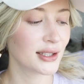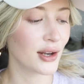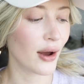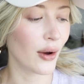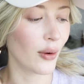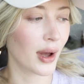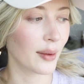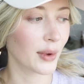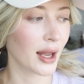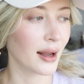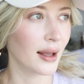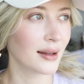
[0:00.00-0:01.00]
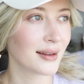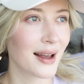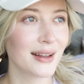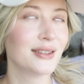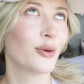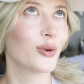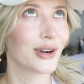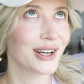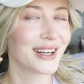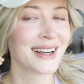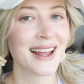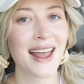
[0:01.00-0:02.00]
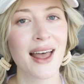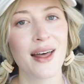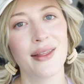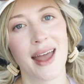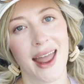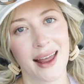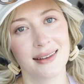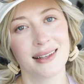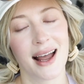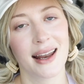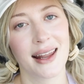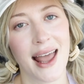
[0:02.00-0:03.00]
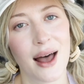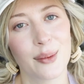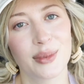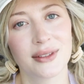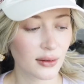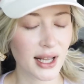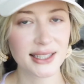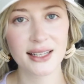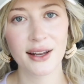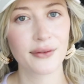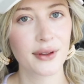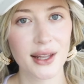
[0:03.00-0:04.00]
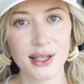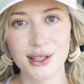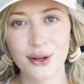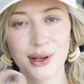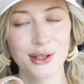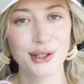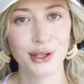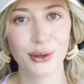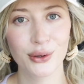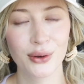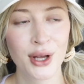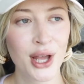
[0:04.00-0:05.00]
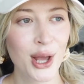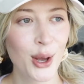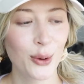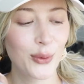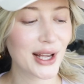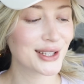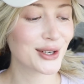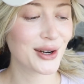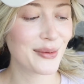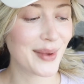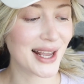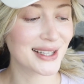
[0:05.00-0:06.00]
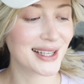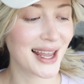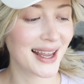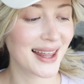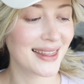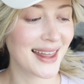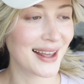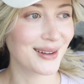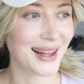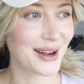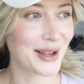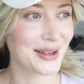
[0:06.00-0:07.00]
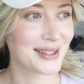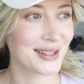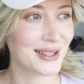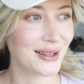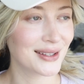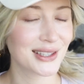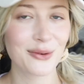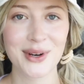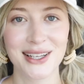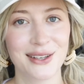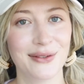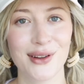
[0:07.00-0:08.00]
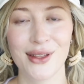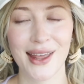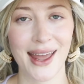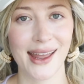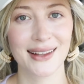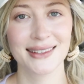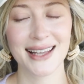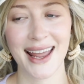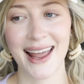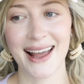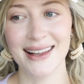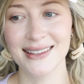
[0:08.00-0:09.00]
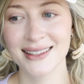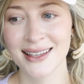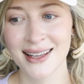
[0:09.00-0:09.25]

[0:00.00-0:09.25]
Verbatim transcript: know I'm gonna adore the hand-tied cap. Lots of different things you can do. Wigs are amazing. They allow you to do so many different things, and